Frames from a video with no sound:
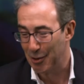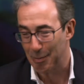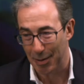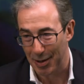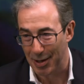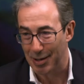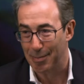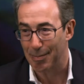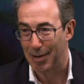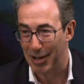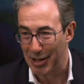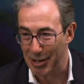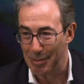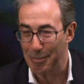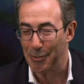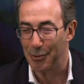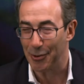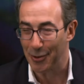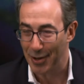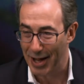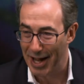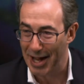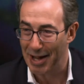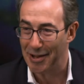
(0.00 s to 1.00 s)
So there's plenty
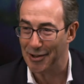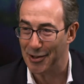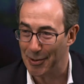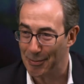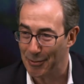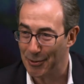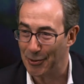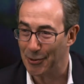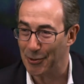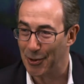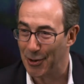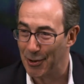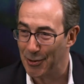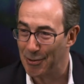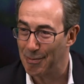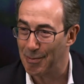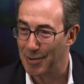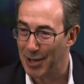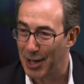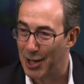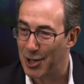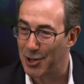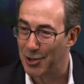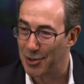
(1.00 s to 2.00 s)
more there in terms of growth
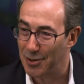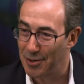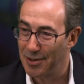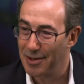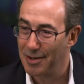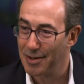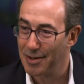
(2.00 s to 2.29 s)
potential.